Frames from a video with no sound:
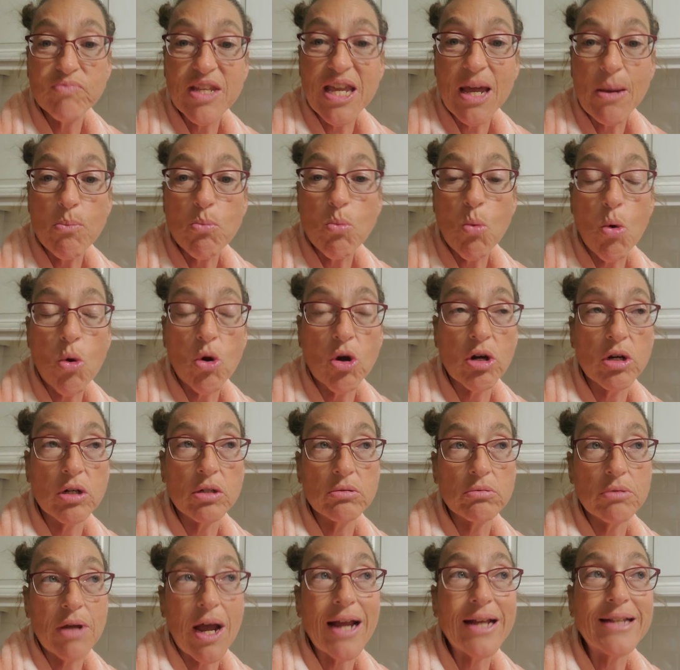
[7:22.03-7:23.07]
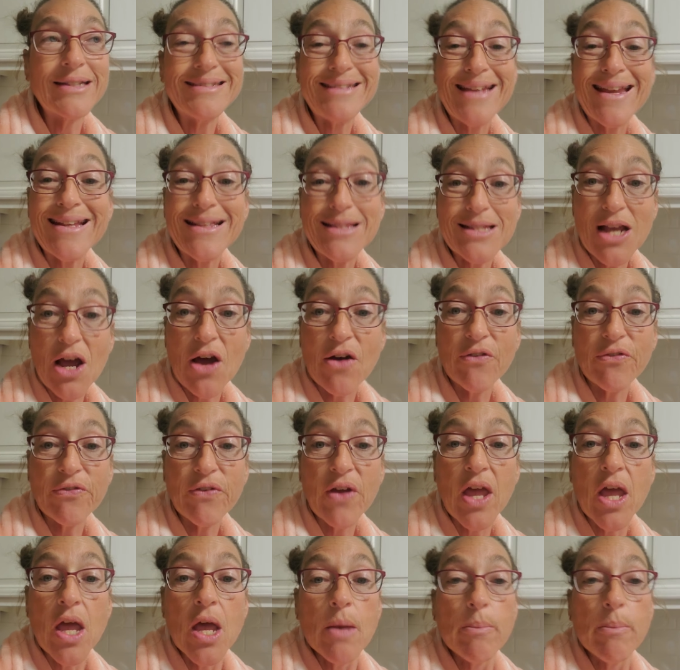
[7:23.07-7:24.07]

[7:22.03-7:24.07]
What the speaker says: get more, I say, tough,